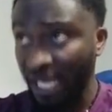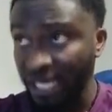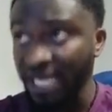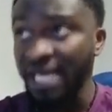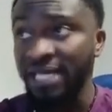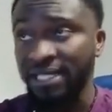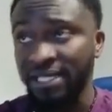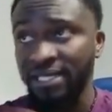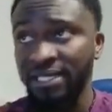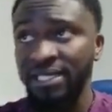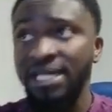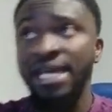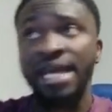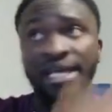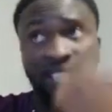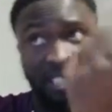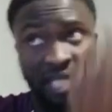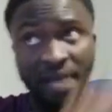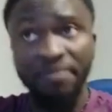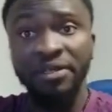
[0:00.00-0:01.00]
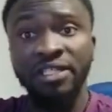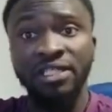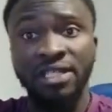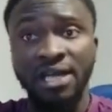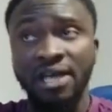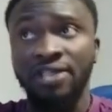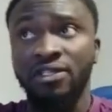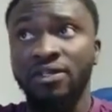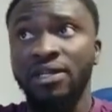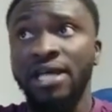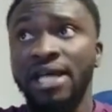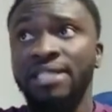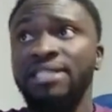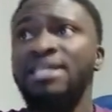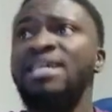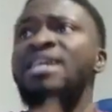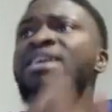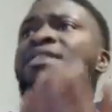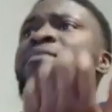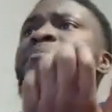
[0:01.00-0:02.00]
Yes, they establish their
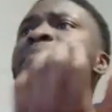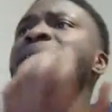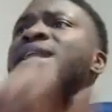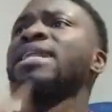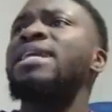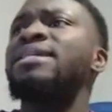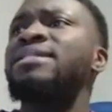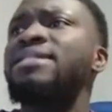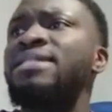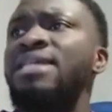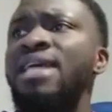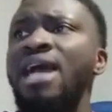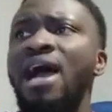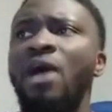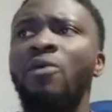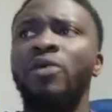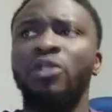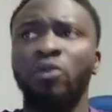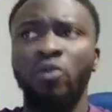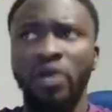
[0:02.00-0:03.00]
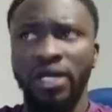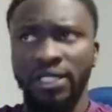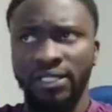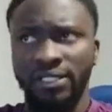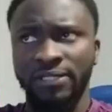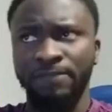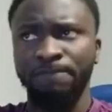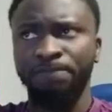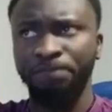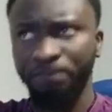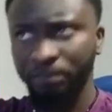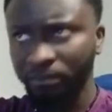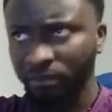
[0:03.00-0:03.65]
salat. But let's see how it works.